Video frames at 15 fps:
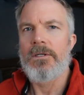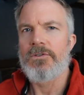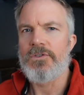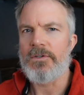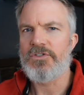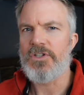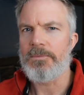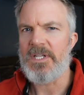So
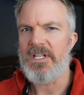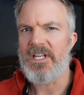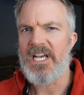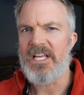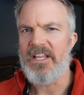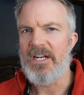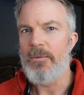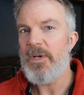I've stopped it
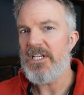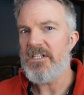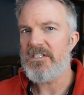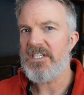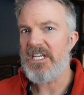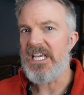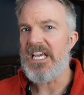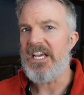there then, and we can
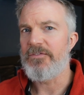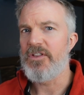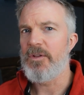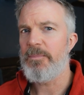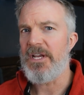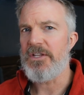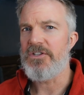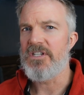see here from the
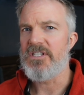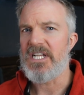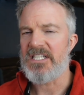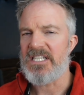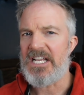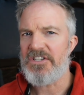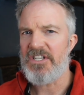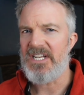pictures that
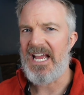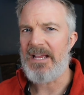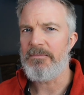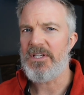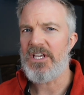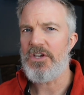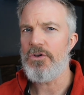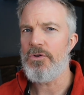it's actually
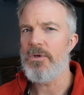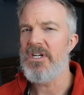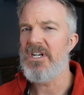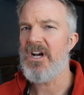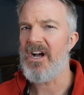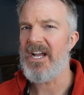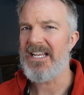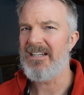an
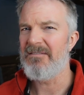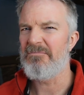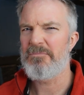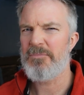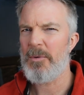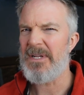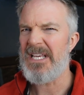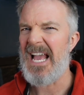MQ-9,
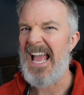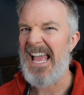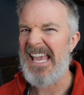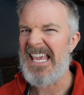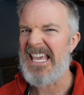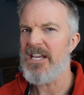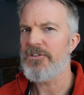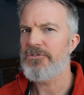probably
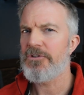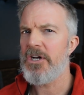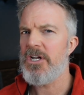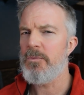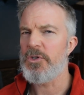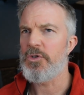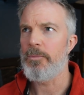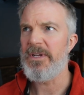A
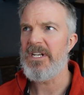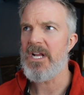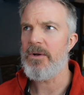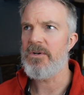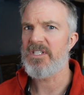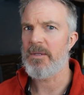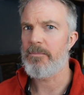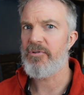drone, which would be
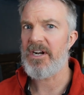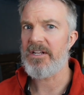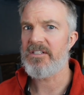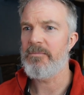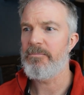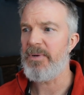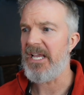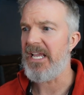known as the
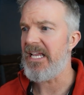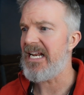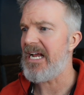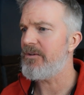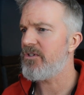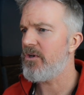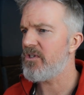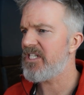Predator B. Now
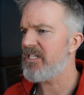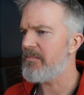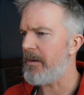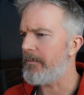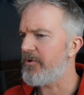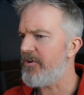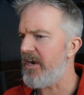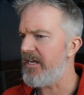it's got some
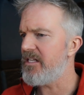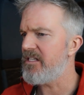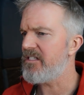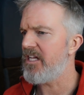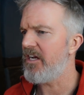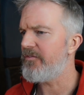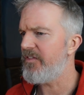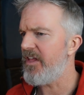upgraded
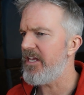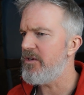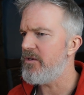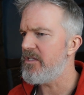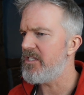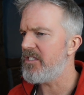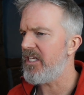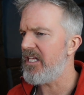stuff there. You
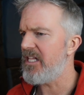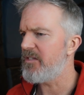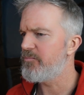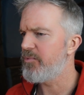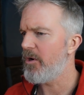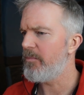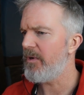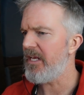can see there's
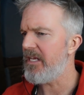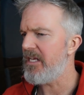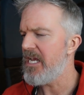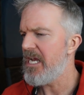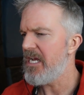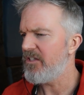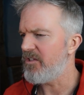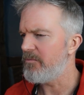probably
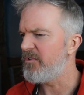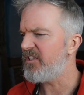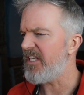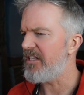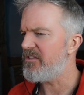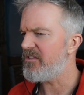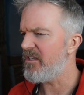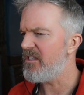some
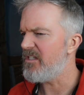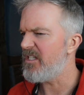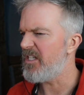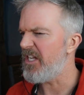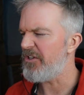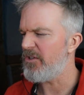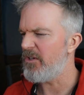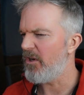sensors
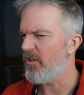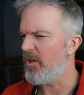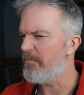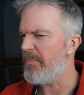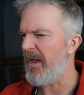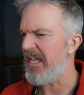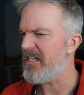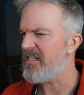additional on the
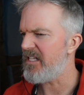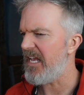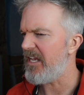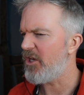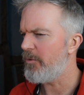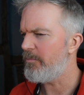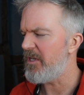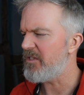base there.
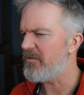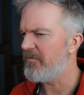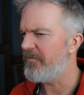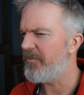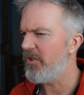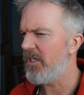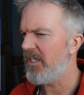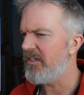It could be some
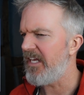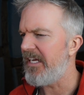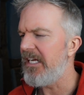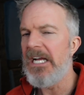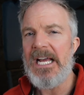fuel in there.